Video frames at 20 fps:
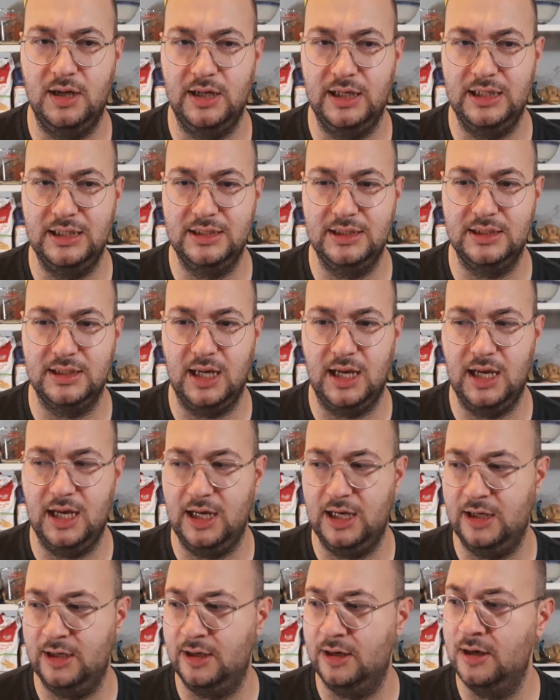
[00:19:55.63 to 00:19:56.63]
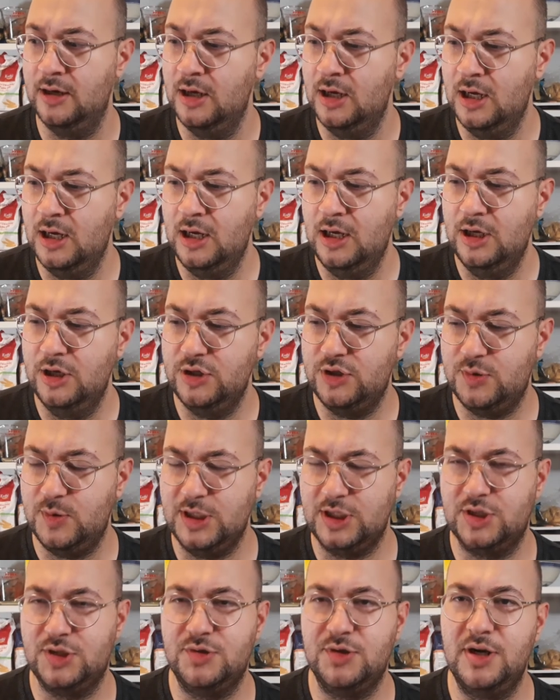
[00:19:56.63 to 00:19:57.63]
is a
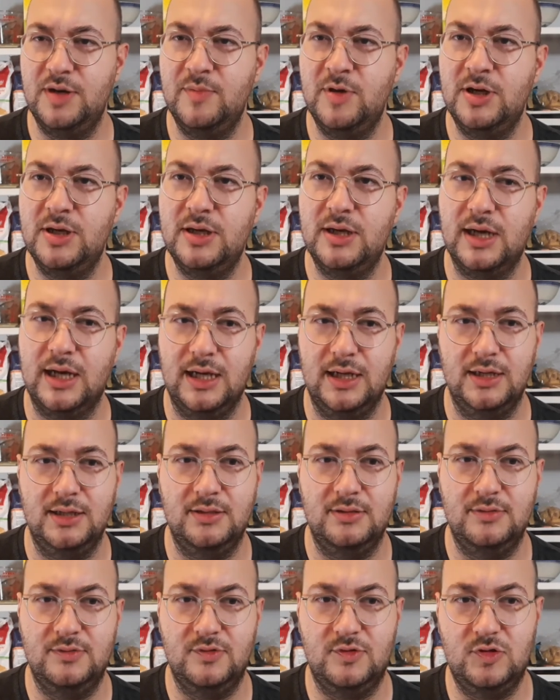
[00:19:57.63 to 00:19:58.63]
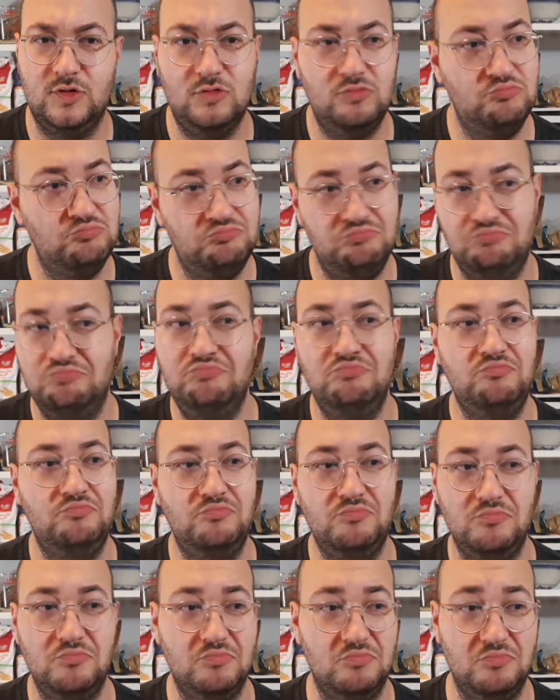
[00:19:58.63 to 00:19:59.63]
Twitch streamer and
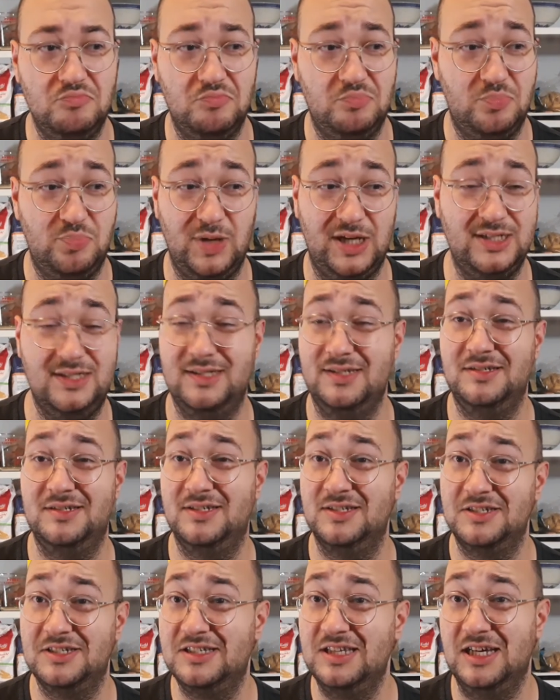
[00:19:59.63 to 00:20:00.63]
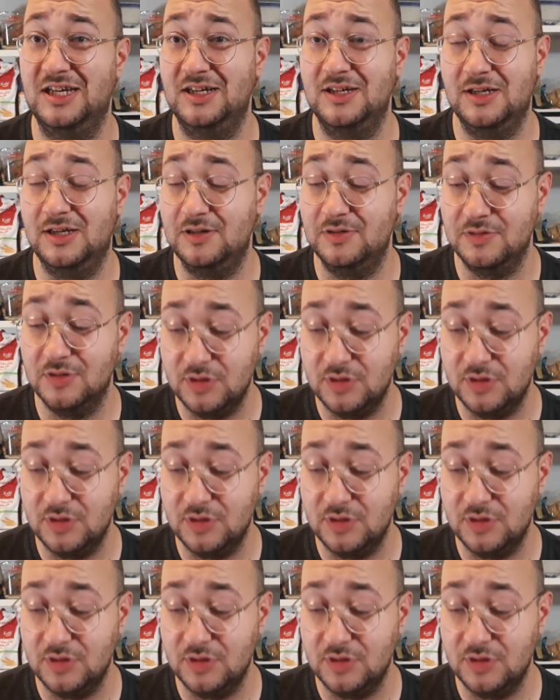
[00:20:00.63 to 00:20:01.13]
basically just a